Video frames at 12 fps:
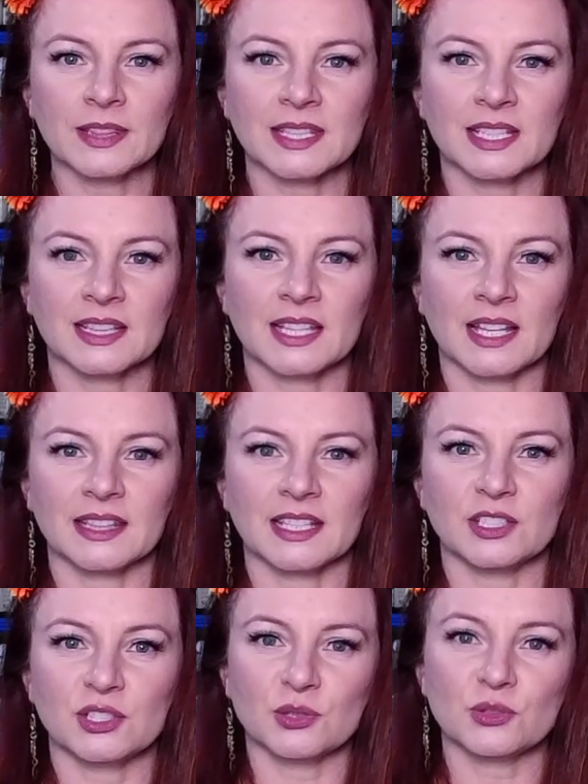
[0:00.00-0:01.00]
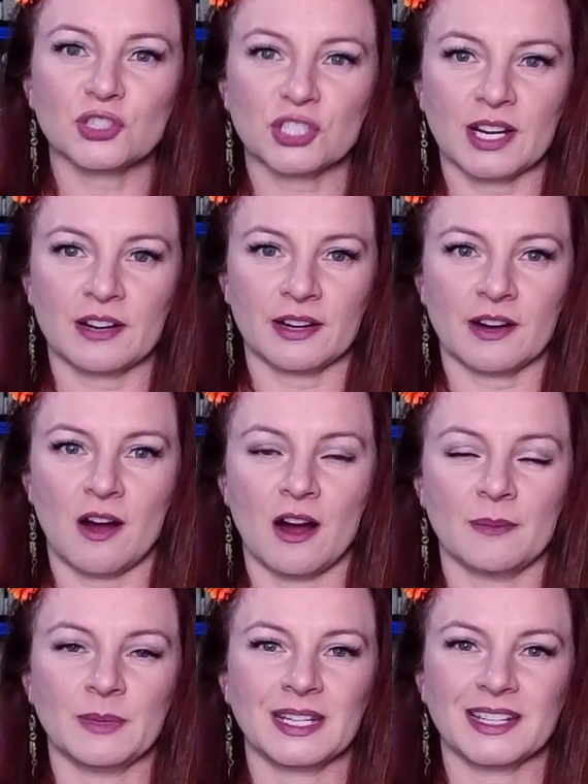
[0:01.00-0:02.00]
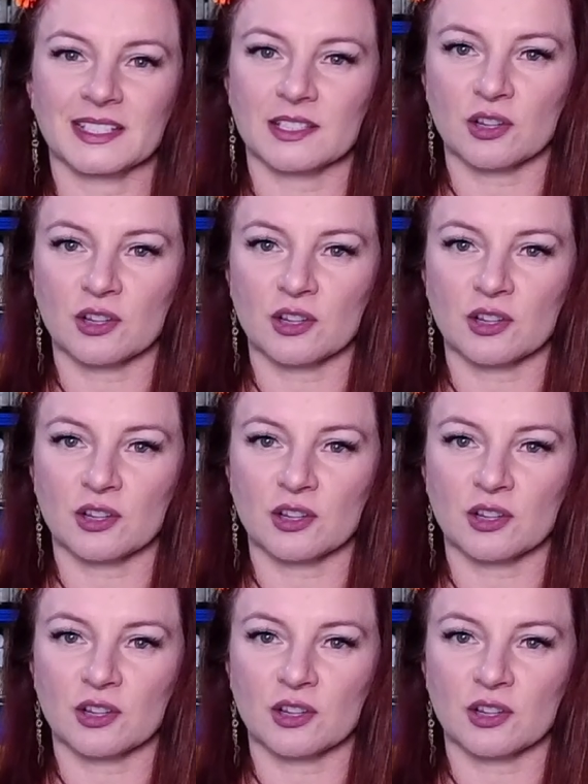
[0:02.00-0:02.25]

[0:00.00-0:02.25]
thing that they do share in common is their